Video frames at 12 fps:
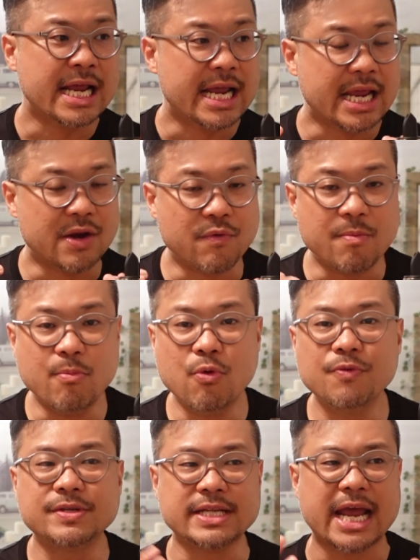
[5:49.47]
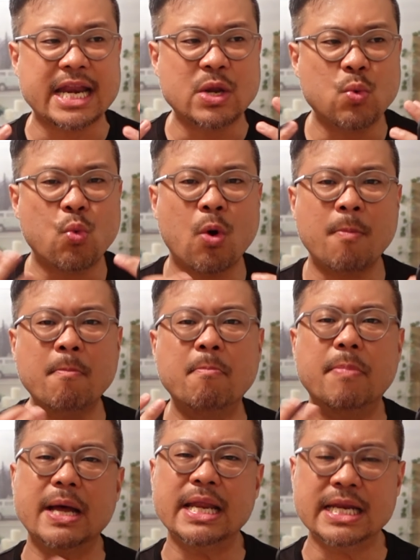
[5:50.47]
It removes any warm
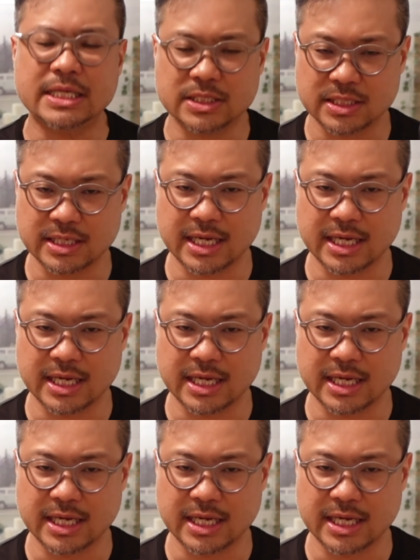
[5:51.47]
burn